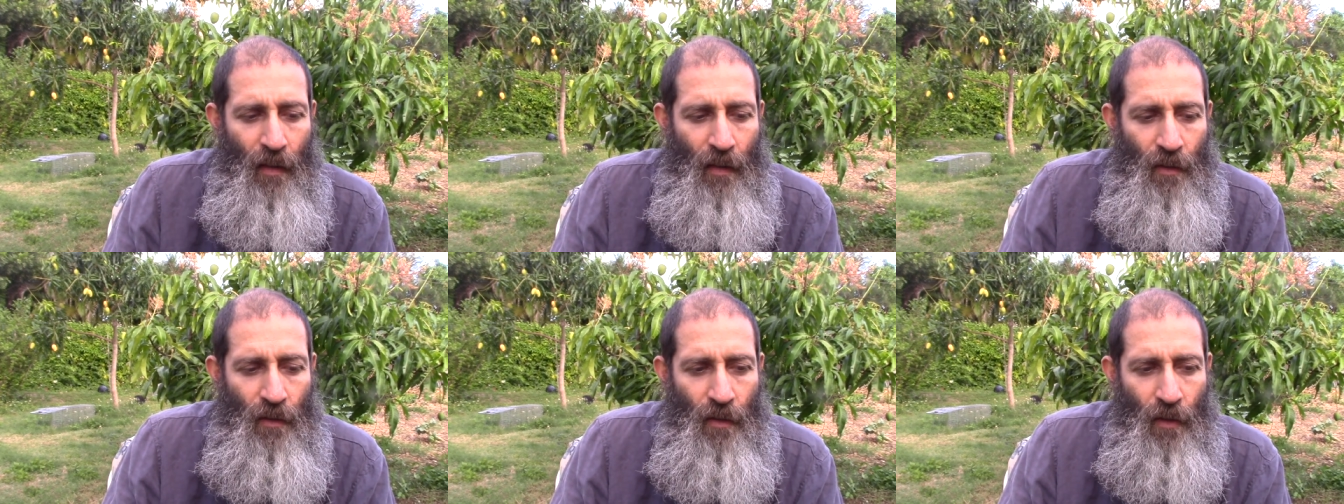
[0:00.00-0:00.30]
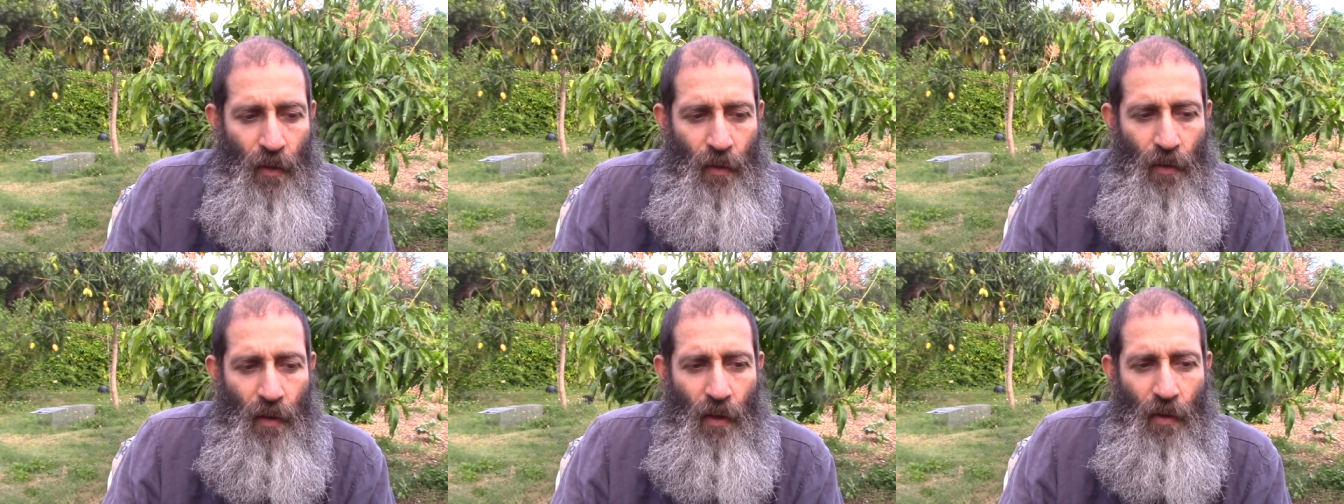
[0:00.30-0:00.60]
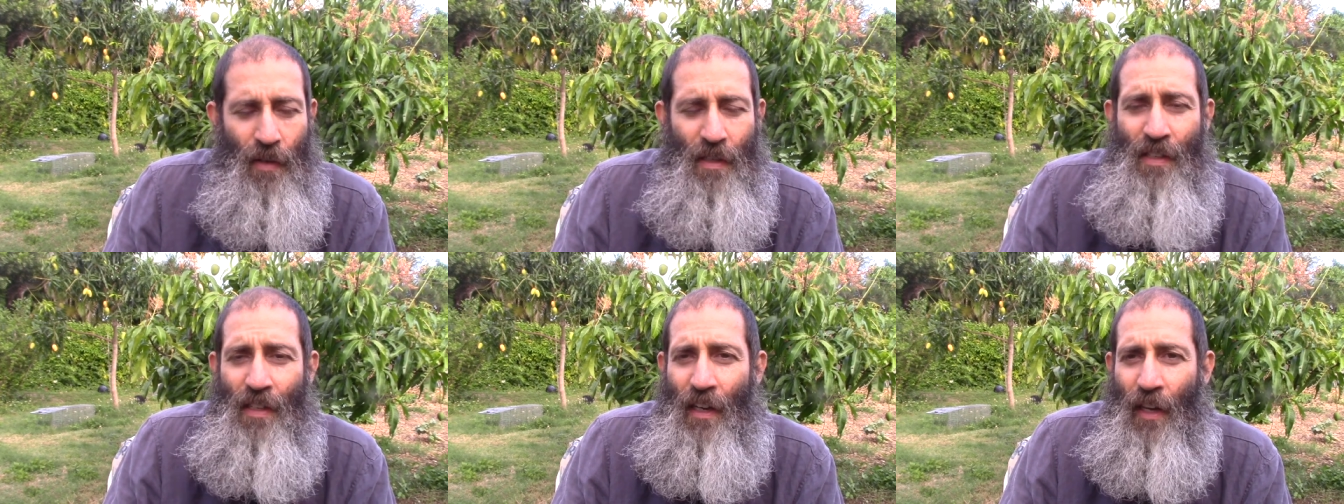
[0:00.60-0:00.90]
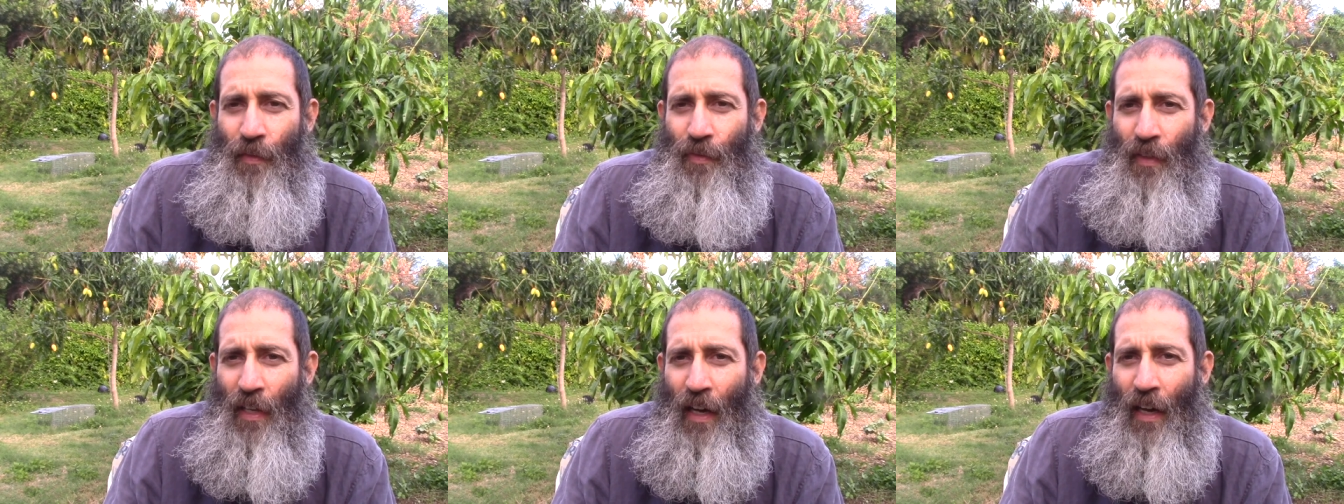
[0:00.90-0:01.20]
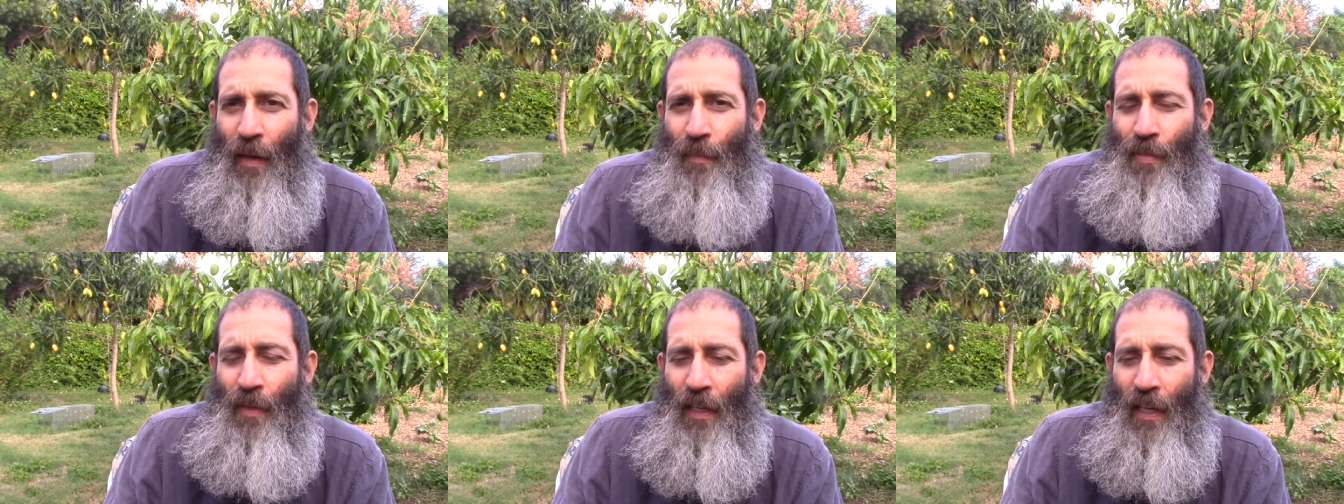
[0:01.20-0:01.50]
So there is enough
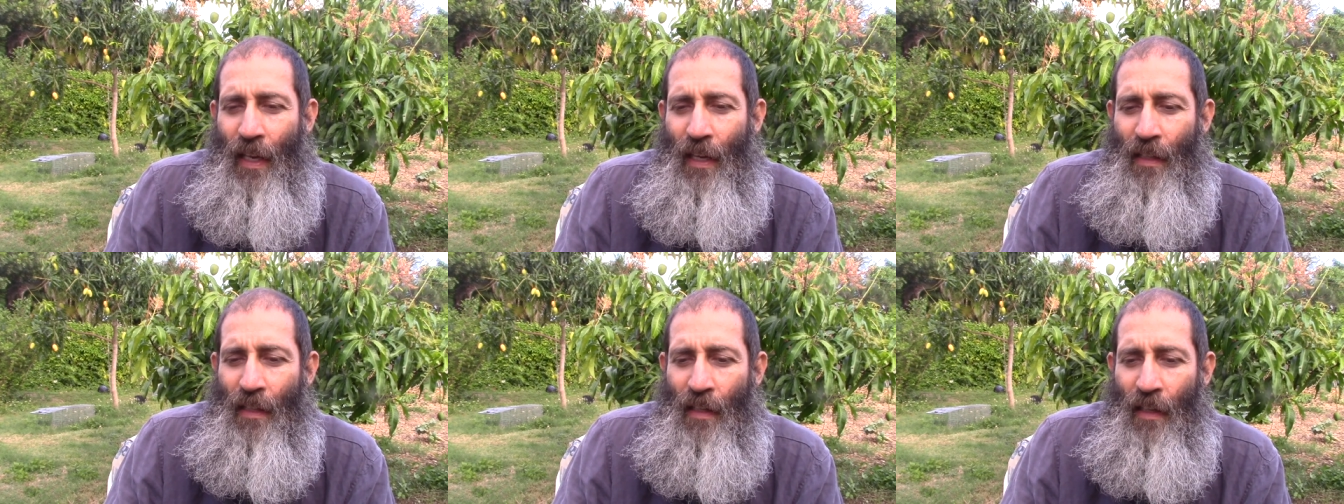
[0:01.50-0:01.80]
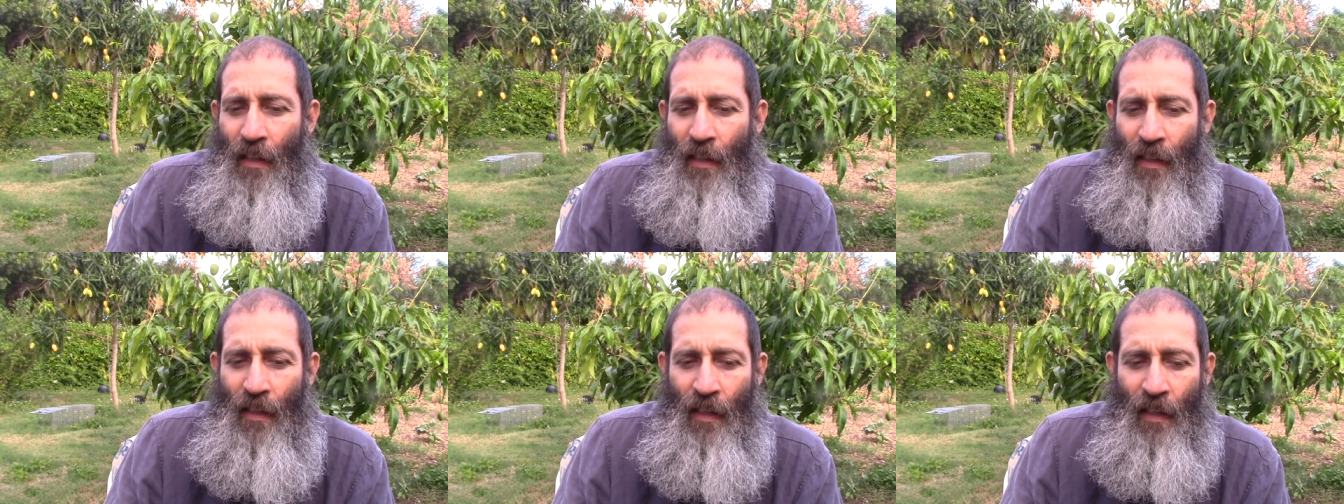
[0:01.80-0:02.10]
time to get it done.